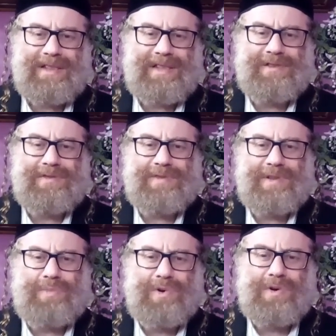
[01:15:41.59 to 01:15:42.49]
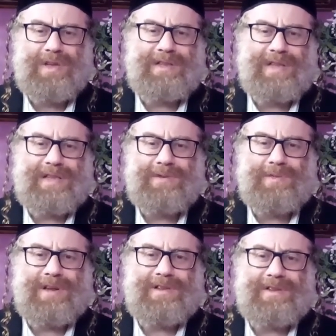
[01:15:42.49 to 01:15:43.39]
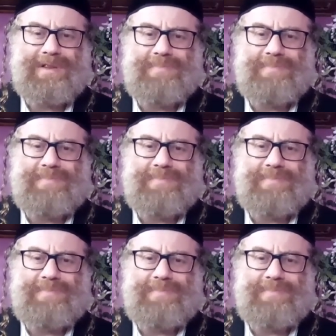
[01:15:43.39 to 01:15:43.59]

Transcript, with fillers: that you feel broken, that you want